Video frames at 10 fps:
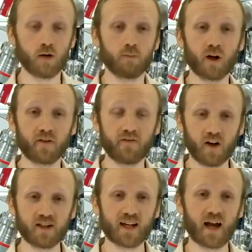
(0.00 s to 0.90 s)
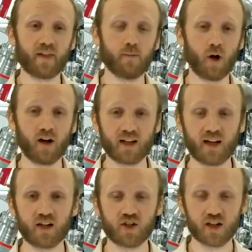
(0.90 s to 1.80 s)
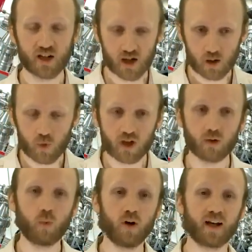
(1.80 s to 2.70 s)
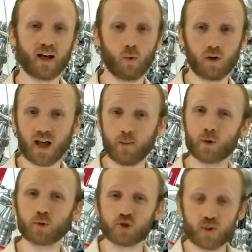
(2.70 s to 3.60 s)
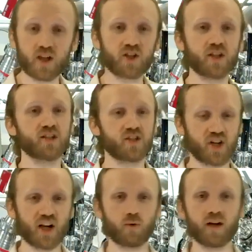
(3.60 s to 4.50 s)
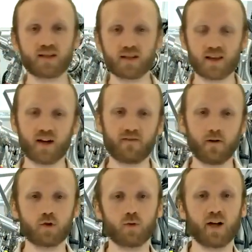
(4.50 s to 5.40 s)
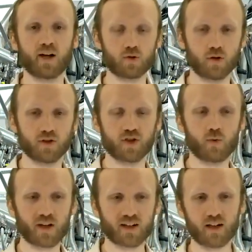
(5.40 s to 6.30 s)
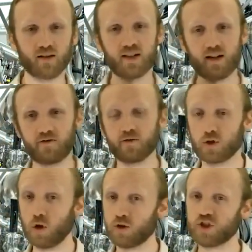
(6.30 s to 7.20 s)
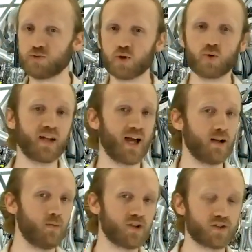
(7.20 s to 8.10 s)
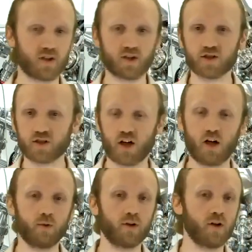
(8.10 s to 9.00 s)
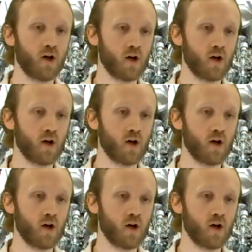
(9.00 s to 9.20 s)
By finding out that binding energy, we can work out what chemical species generated that photoelectron. So we can tell the difference not just between elements such as carbon,